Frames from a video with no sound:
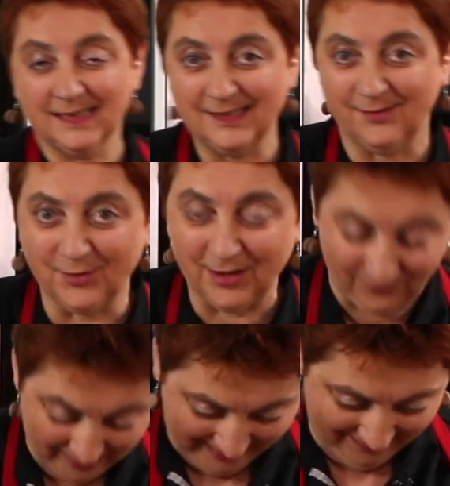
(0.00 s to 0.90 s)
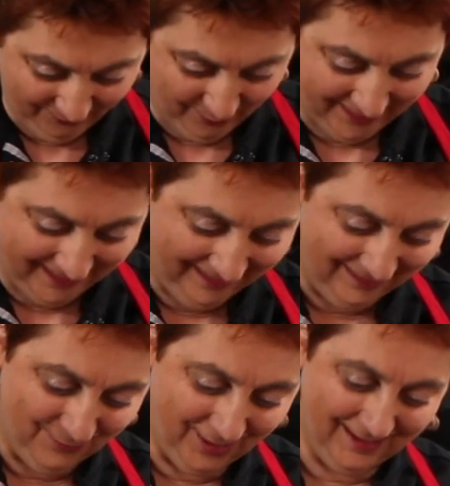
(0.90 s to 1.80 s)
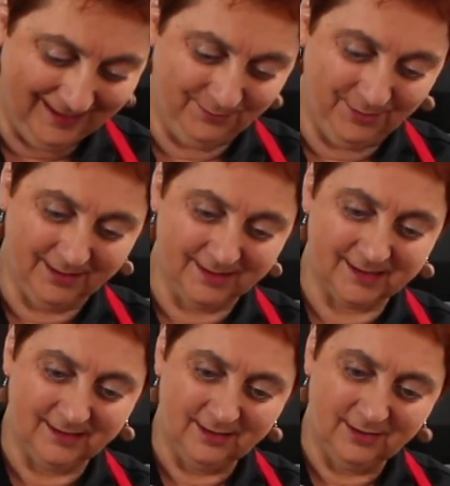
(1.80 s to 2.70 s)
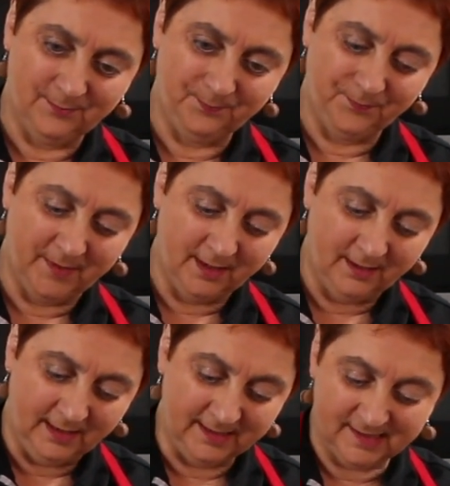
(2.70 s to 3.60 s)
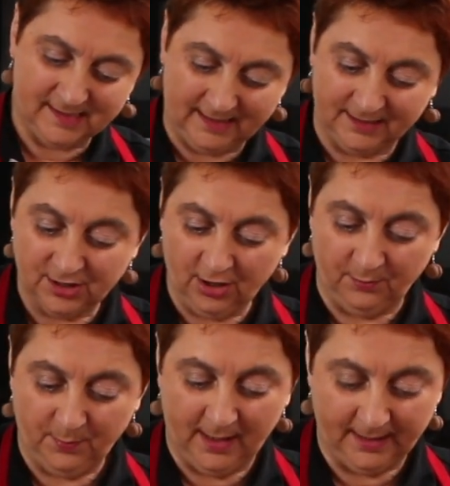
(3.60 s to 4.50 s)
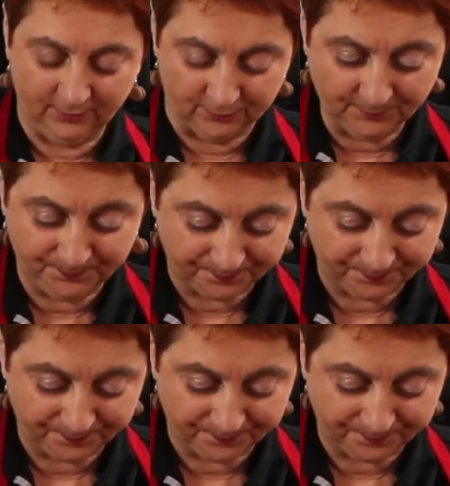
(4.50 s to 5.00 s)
says I'm not even halfway yet in my 8 minutes. It's starting to go pale,